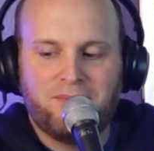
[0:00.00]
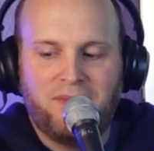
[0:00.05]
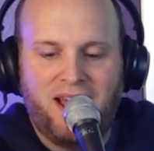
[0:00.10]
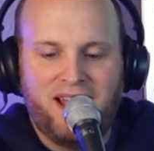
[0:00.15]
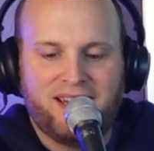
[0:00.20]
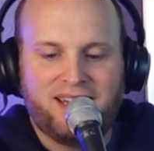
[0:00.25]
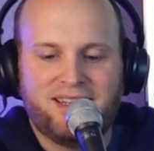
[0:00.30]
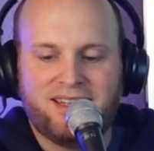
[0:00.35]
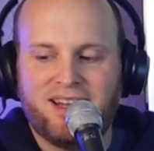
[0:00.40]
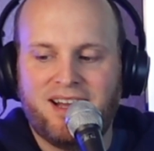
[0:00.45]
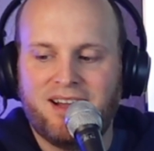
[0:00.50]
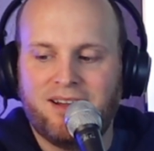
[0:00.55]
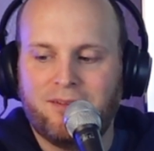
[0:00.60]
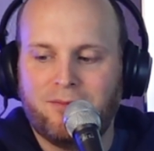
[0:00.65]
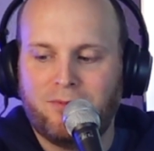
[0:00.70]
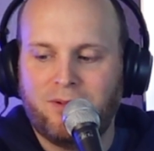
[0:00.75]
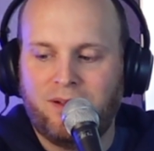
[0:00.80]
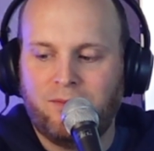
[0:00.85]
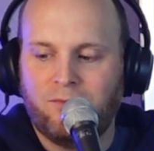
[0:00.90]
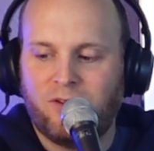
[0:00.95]
Maggie and I
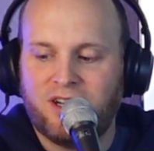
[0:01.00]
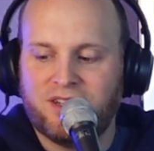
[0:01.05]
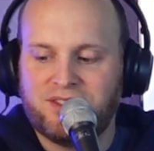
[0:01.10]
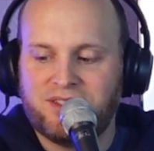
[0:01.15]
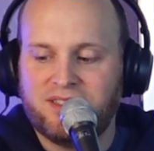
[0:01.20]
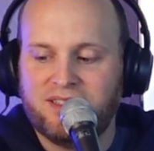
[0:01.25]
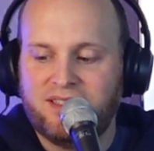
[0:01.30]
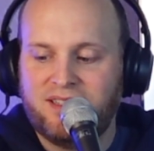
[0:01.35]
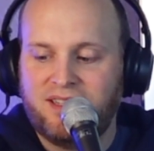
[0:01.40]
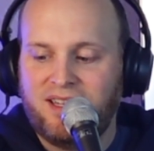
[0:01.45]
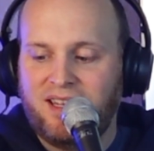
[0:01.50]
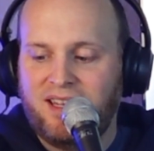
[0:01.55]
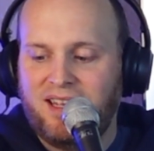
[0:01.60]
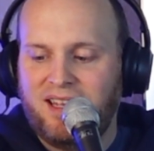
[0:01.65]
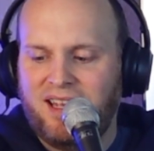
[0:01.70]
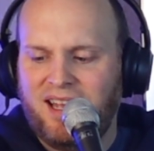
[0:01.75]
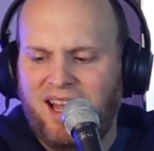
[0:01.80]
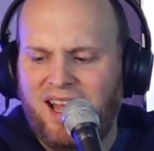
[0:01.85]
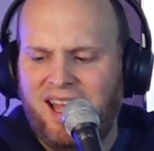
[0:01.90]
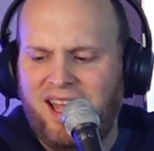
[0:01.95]
went and watched it.
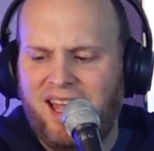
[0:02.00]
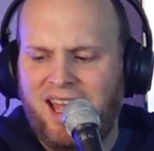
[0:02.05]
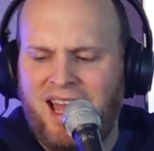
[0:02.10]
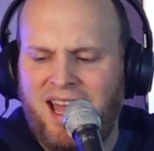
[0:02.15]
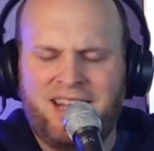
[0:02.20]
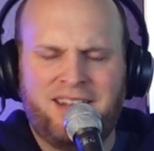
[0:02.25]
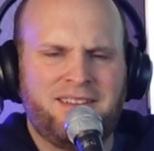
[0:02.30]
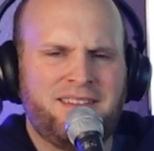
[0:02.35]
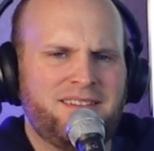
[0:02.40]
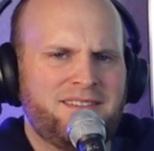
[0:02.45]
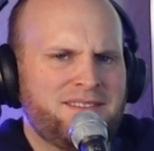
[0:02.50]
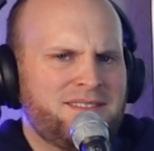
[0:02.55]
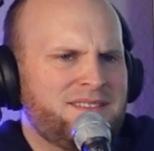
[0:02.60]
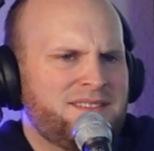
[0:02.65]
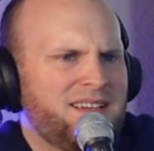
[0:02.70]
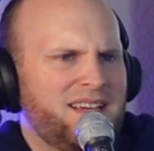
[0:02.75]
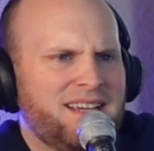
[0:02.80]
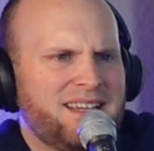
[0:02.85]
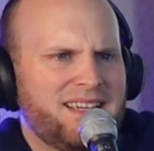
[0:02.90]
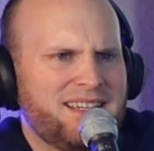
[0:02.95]
I know
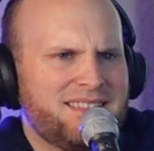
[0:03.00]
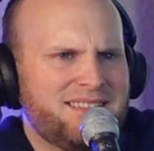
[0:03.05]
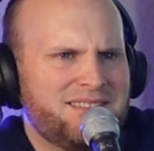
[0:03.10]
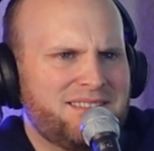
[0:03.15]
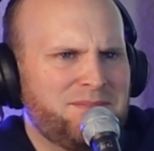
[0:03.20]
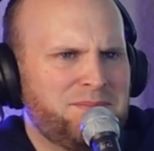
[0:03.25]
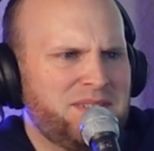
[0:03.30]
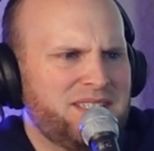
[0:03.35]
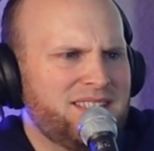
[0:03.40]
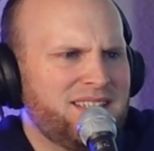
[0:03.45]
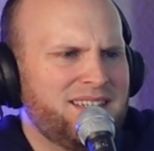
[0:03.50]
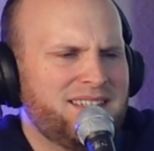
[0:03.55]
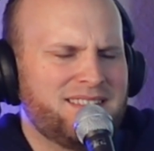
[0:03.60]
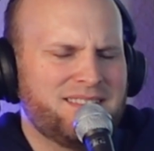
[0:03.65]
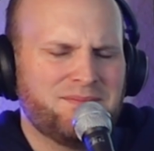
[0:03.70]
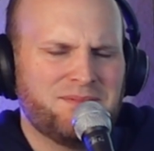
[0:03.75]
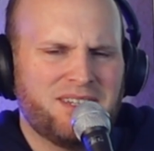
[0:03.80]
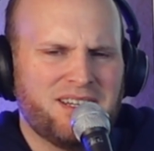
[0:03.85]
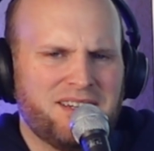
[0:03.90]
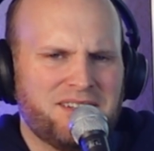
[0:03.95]
I guess there's been like
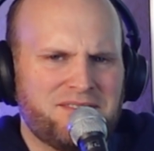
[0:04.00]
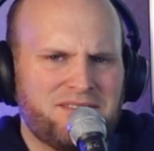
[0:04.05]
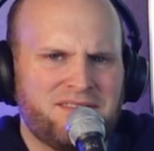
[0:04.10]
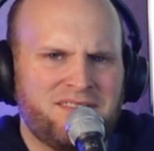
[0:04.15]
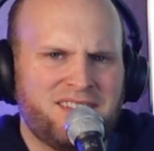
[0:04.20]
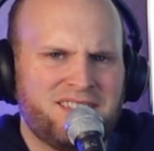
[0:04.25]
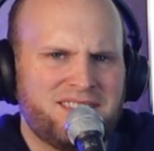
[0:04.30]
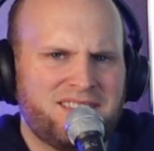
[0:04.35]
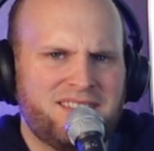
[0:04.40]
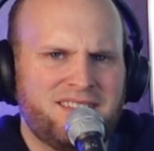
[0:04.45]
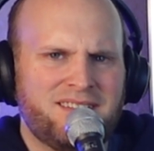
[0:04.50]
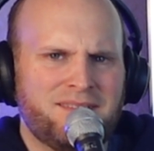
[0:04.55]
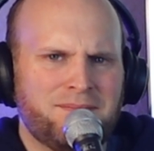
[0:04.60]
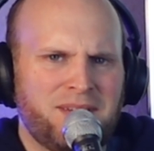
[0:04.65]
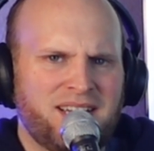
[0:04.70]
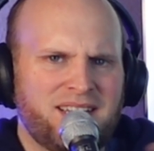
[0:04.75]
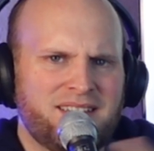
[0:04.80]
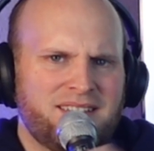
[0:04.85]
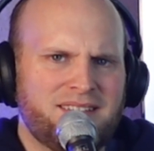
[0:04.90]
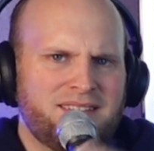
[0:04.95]
some controversy
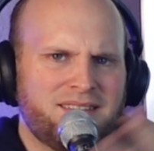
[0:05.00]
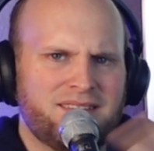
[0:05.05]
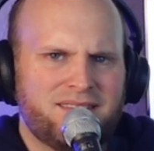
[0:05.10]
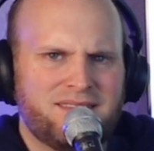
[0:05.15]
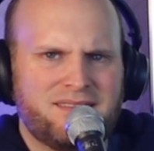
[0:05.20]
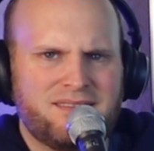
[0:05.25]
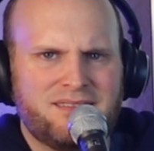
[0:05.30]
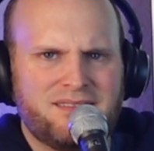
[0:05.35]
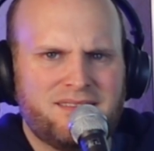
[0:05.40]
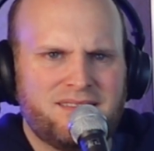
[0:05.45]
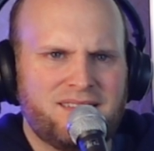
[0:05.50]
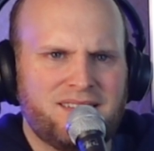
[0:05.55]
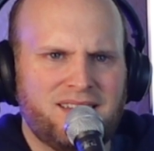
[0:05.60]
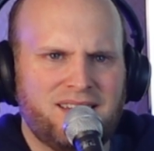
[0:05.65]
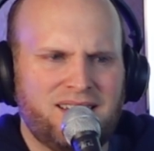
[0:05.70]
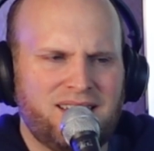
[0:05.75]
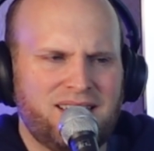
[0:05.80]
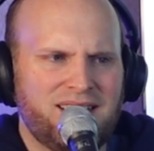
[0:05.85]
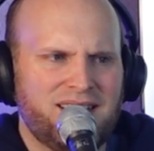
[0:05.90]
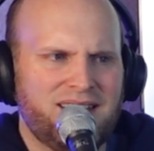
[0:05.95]
about it.
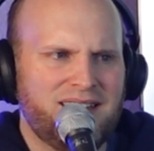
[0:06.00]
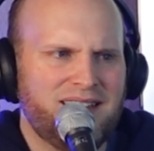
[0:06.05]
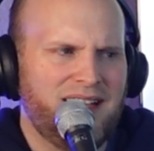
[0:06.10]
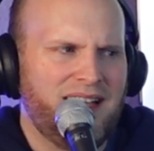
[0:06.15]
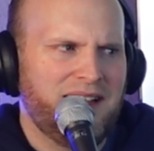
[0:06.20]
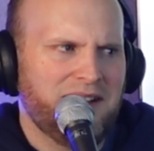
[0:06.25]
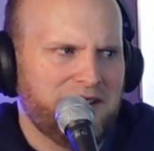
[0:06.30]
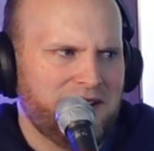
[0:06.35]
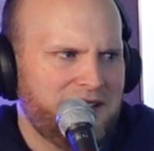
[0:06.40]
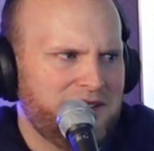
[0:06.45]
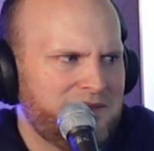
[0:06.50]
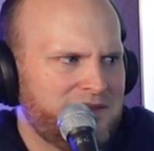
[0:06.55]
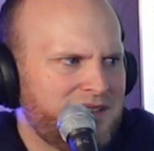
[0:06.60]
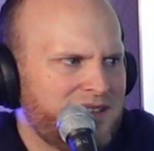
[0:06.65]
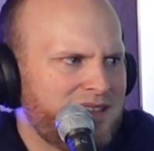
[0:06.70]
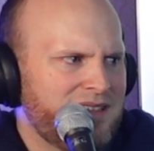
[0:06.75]
I don't know.